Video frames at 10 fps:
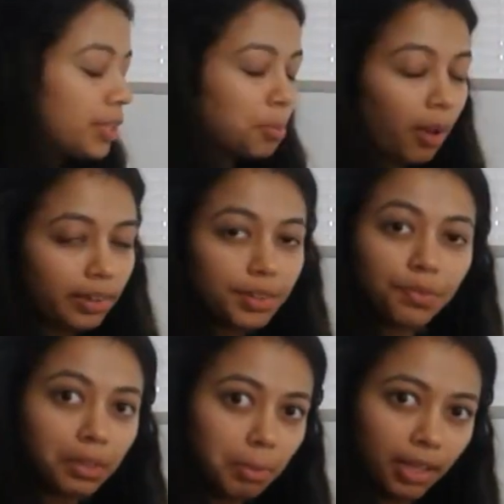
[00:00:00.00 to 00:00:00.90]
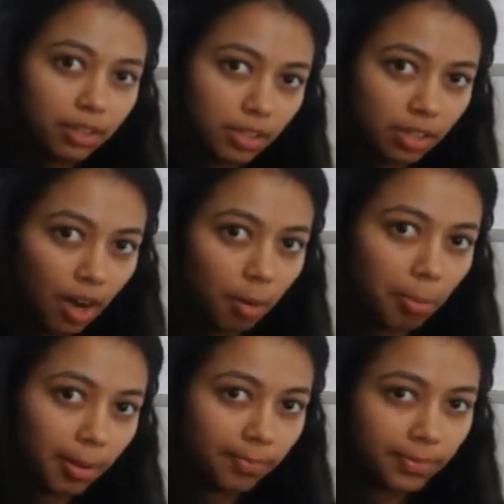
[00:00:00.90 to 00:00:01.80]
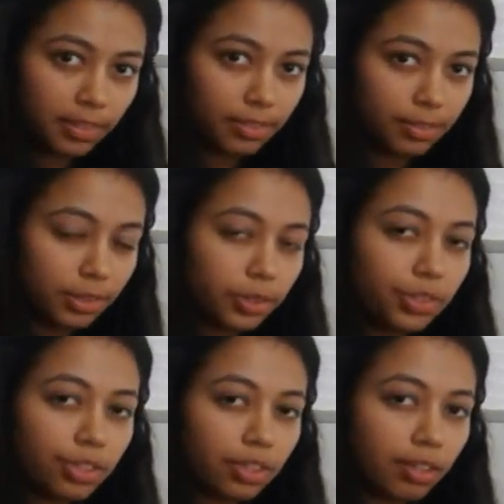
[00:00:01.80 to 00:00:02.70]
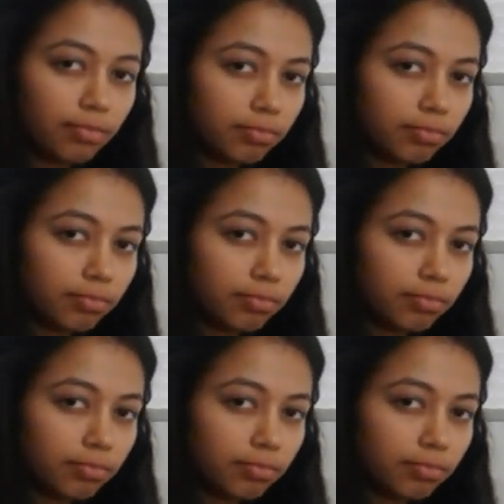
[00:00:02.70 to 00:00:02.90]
the smallest will be in the top. So you should